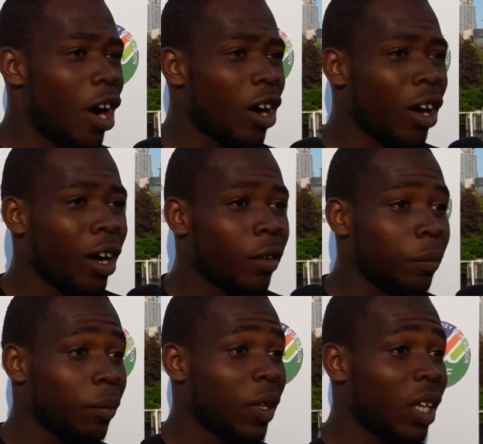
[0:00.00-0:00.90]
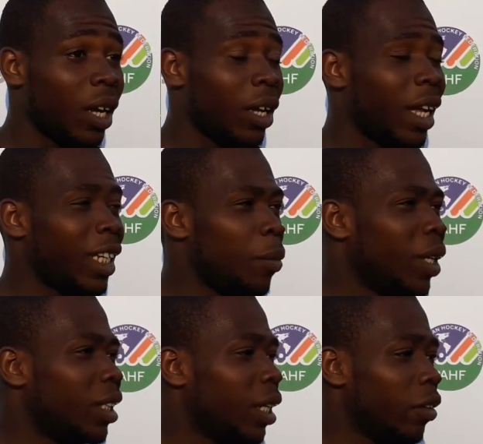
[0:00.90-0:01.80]
from, as I
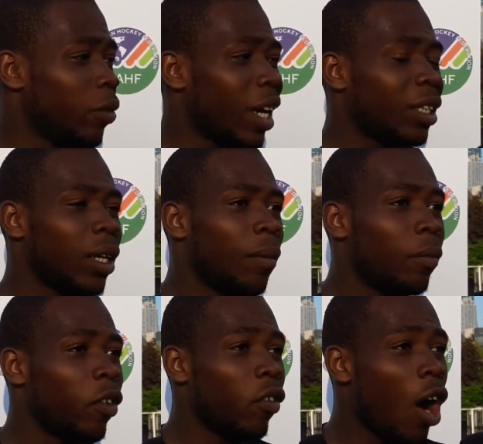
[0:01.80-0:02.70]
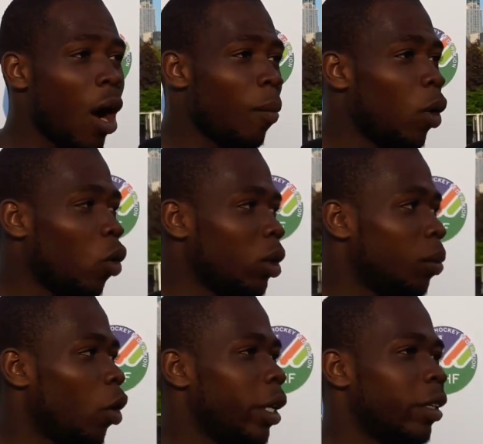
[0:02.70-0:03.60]
may say, we are some wrong blows,
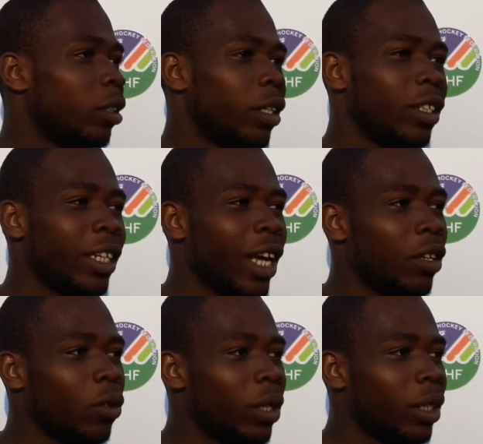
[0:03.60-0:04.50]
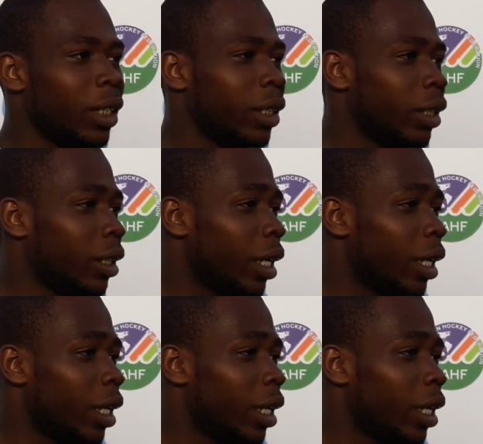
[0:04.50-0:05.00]
but there's nothing you can do to see